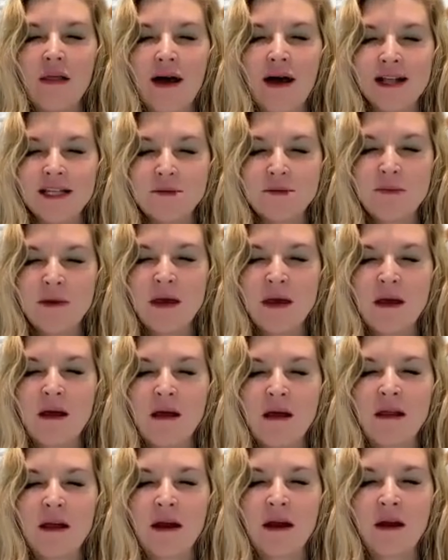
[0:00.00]
That's
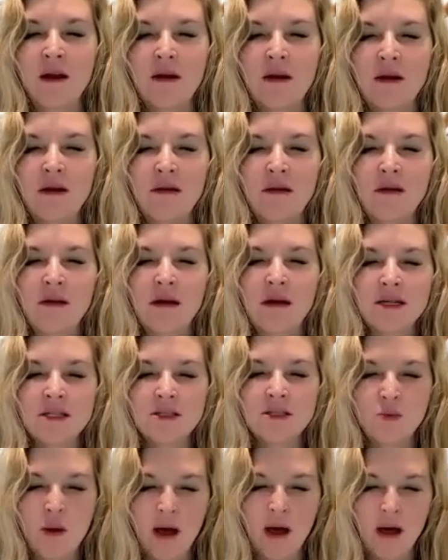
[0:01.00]
being cleared
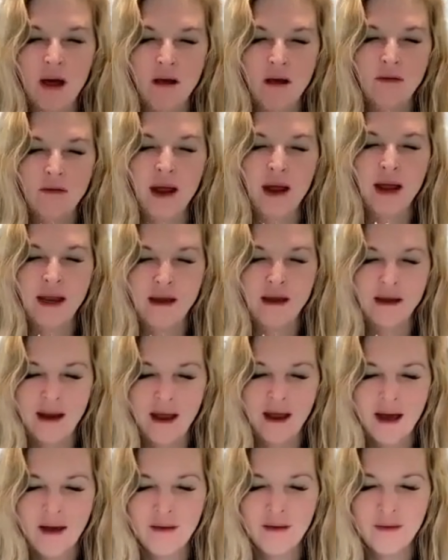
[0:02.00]
as well right
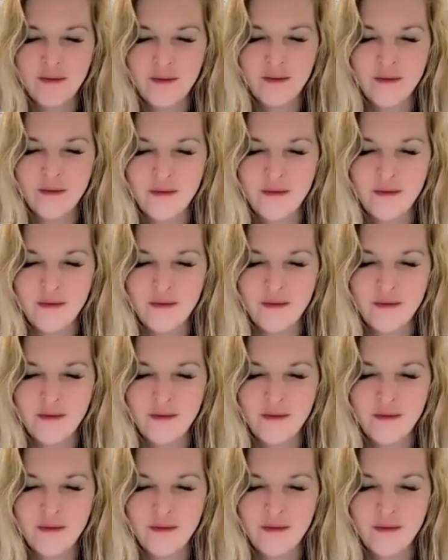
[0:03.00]
now.